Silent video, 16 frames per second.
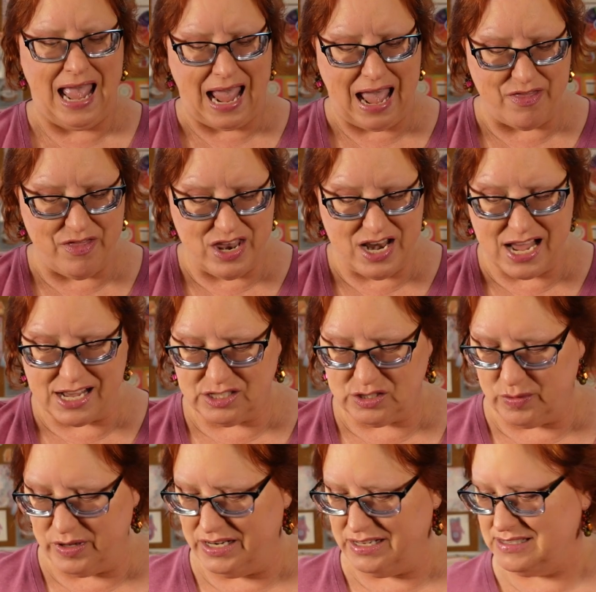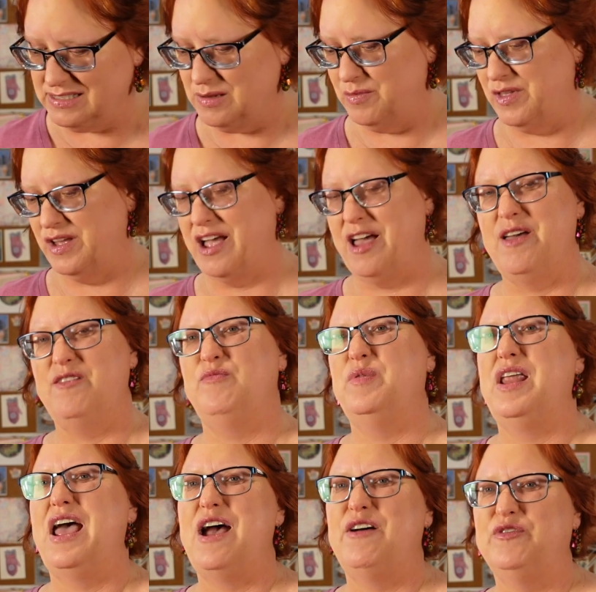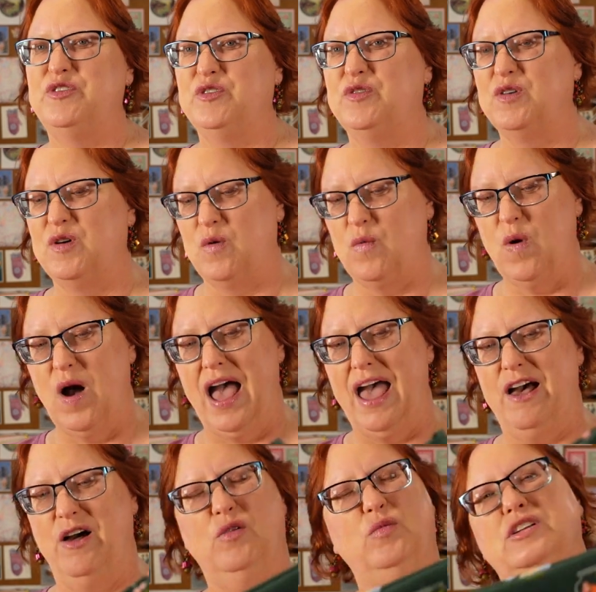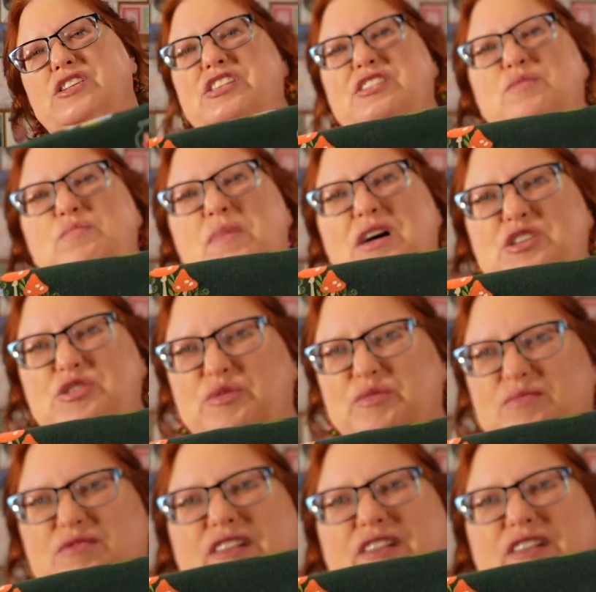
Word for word: And the next one is something I have been after for a while, which is mushroom